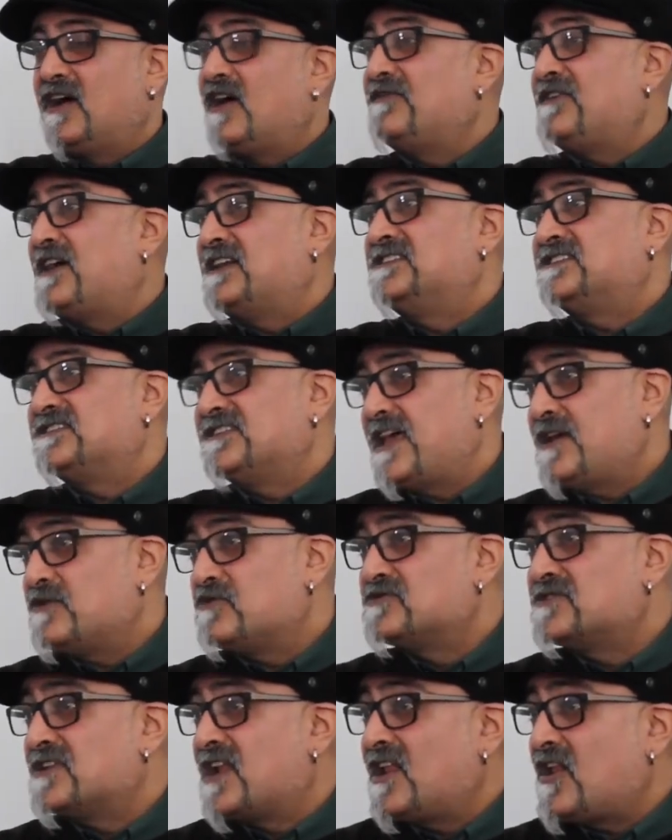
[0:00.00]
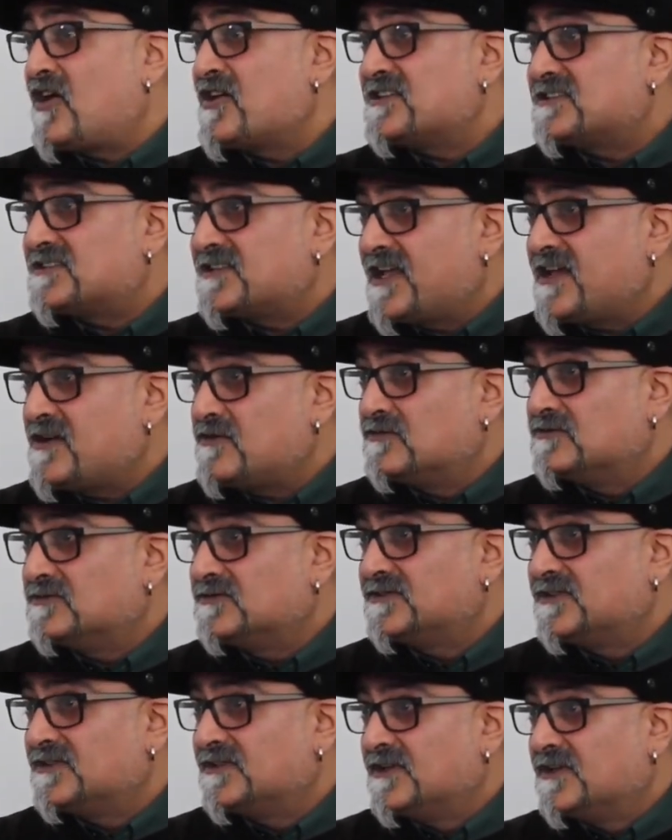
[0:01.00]
I've had snails and I like
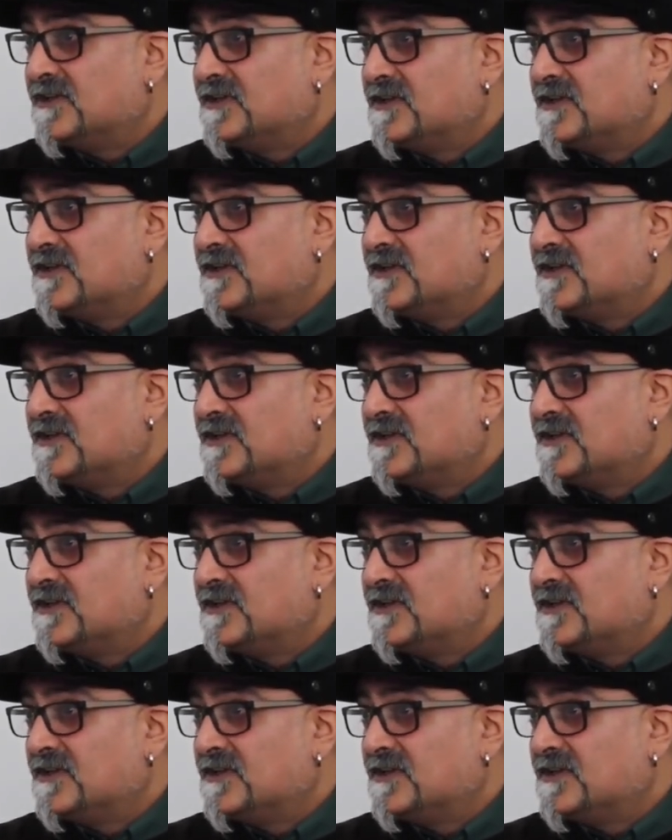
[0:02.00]
snails,